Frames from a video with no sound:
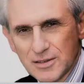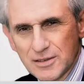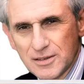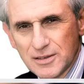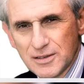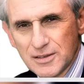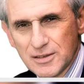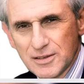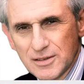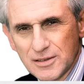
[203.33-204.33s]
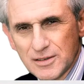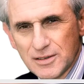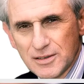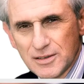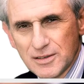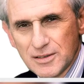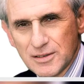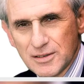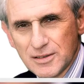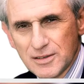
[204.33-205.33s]

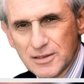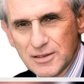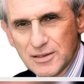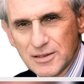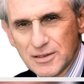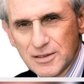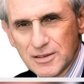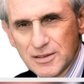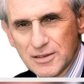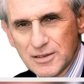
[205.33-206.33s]
No one is speaking in this clip.